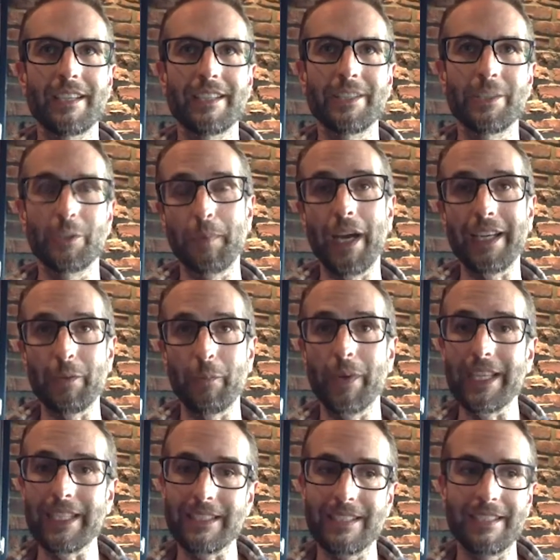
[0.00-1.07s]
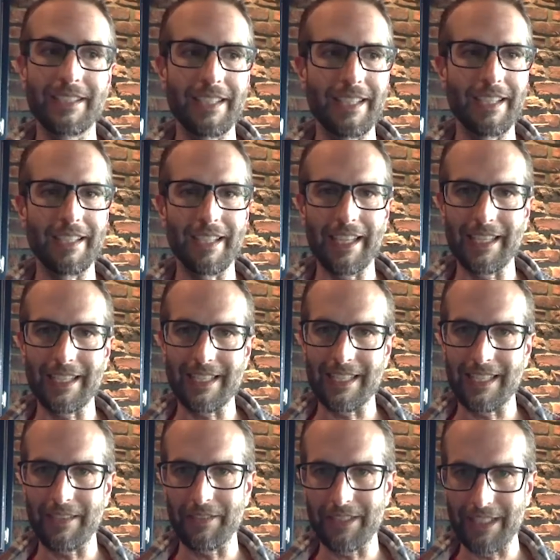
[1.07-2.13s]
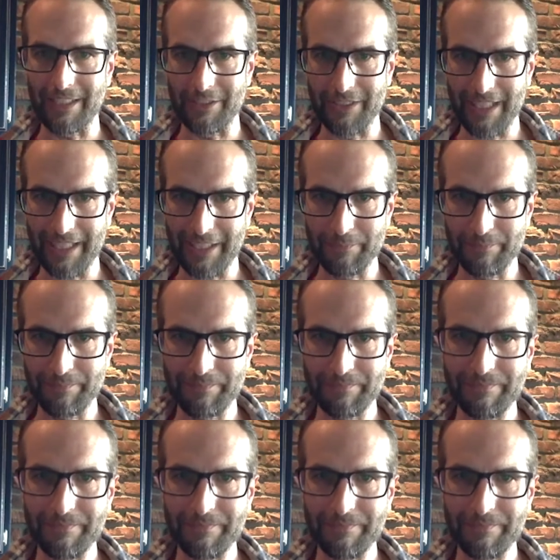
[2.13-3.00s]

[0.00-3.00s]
your body weight in NAD every single day.